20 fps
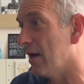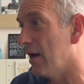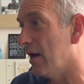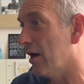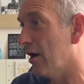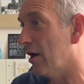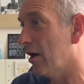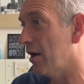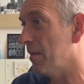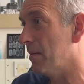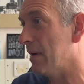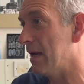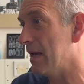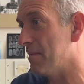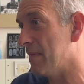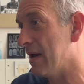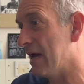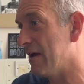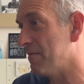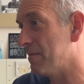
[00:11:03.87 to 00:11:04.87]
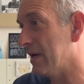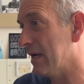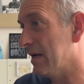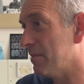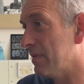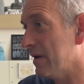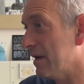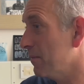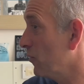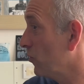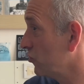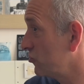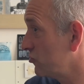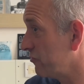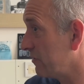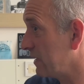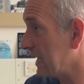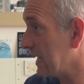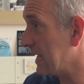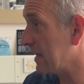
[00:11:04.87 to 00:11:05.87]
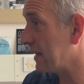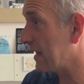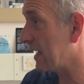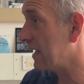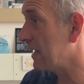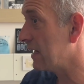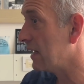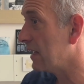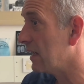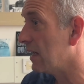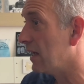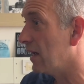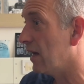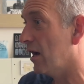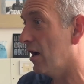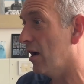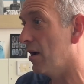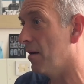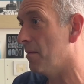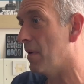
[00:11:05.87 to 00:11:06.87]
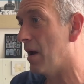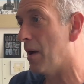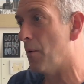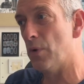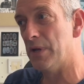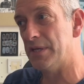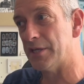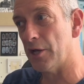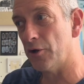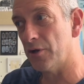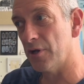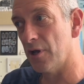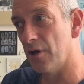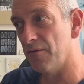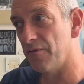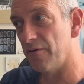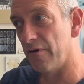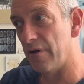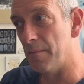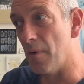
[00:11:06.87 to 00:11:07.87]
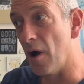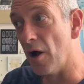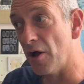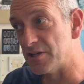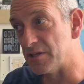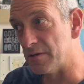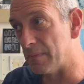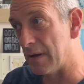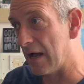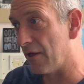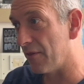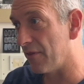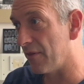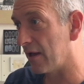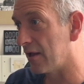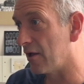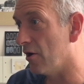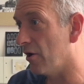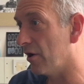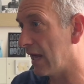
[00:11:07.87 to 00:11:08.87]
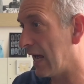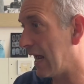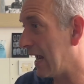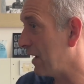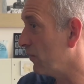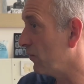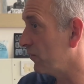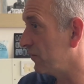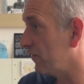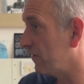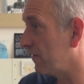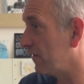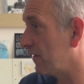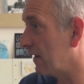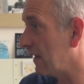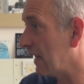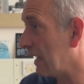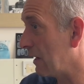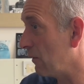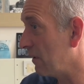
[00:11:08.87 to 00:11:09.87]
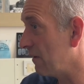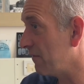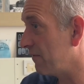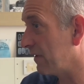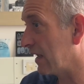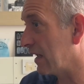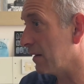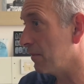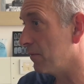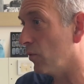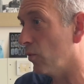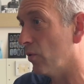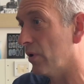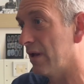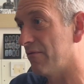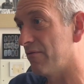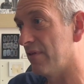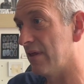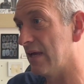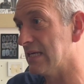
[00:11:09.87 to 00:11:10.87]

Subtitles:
It may have been a bit more treey then, and we don't know very much about that kind of houses that they were living in, but whatever they